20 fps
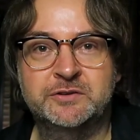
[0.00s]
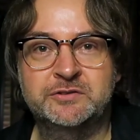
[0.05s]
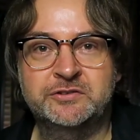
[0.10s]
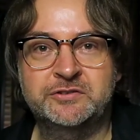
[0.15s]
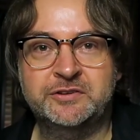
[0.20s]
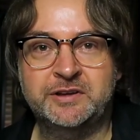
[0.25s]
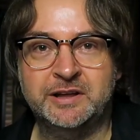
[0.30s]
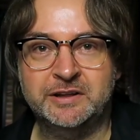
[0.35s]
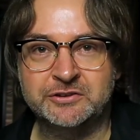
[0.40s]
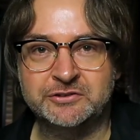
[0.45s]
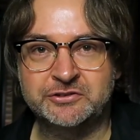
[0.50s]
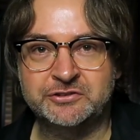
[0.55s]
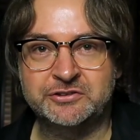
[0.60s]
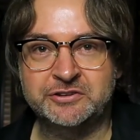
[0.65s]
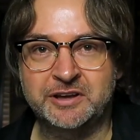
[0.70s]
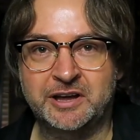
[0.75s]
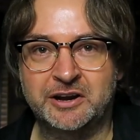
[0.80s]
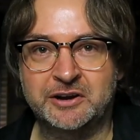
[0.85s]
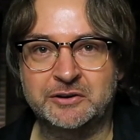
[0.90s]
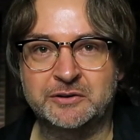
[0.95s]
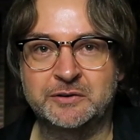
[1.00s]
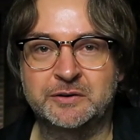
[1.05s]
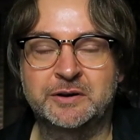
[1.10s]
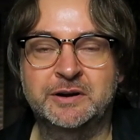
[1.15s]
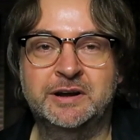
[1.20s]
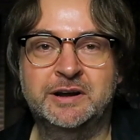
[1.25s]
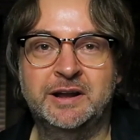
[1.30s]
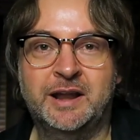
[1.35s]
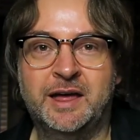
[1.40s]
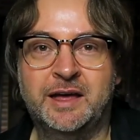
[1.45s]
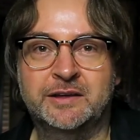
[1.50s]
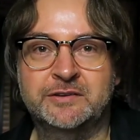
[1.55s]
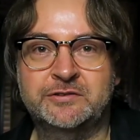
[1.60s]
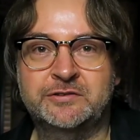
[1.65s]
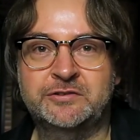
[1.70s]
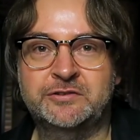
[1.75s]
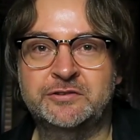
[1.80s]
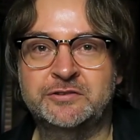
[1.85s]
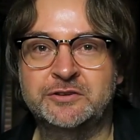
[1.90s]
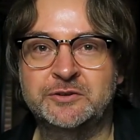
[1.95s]
Skillshare
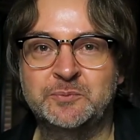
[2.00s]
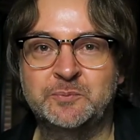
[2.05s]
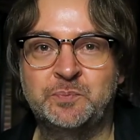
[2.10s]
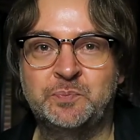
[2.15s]
class.